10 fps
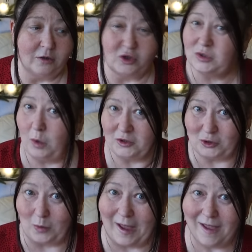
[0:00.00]
just what
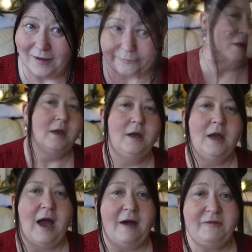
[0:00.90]
to wear.
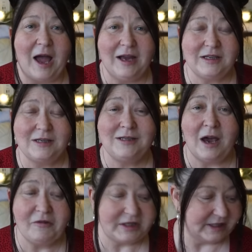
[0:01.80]
I've kind of
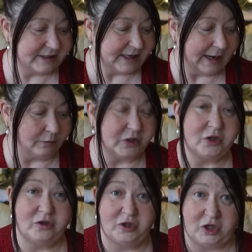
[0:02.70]
narrowed it down
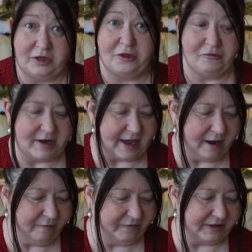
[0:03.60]
to 3
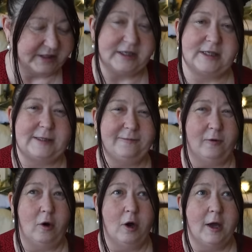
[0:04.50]
outfits. This is
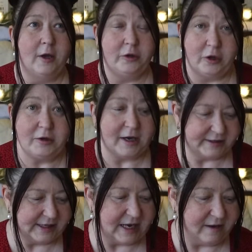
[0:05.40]
for New
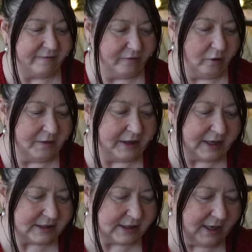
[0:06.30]
Year's Eve on the
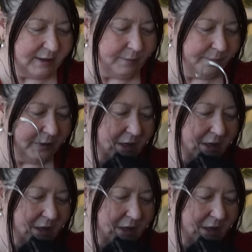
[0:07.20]
night time,